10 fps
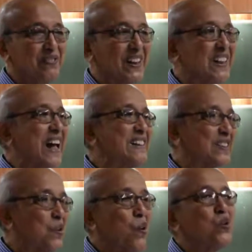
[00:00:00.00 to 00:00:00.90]
but as
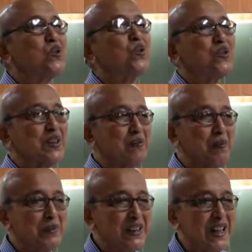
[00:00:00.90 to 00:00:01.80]
close to
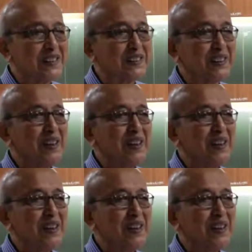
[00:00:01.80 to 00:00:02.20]
sigma B as